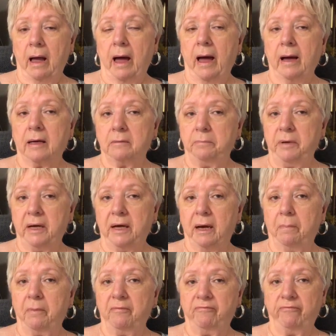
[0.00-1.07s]
I could pick
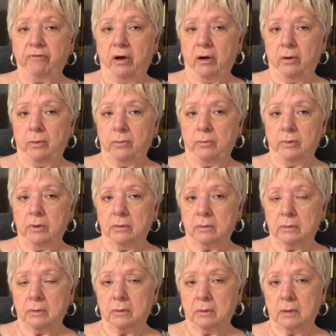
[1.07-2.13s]
up a phone
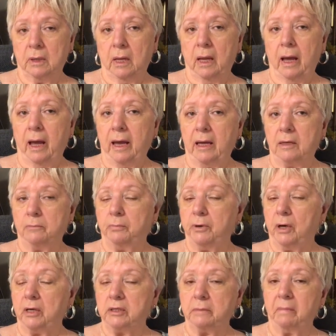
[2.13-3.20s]
and
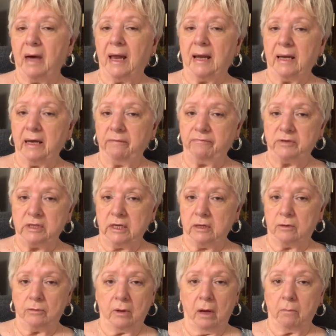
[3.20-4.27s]
put it to my left
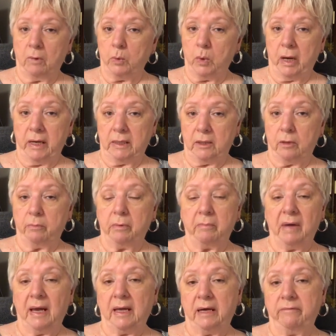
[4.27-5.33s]
ear, not my right ear, but
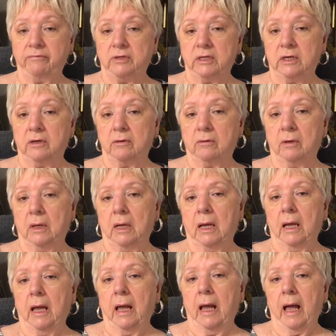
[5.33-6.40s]
my left ear,
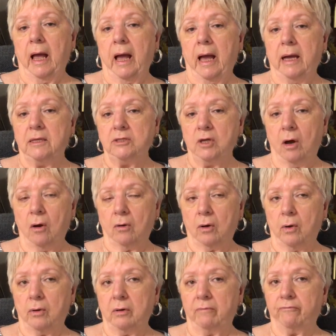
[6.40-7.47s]
and talk
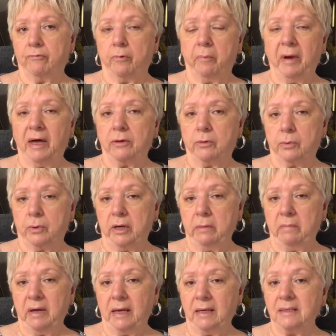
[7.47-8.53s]
on it for about 3
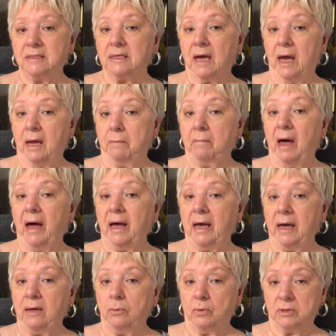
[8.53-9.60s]
minutes, and my
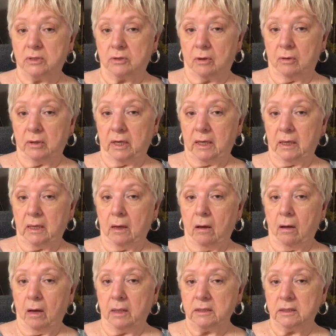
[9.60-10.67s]
head would start getting
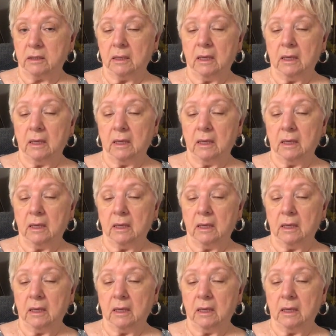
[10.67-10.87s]
hot,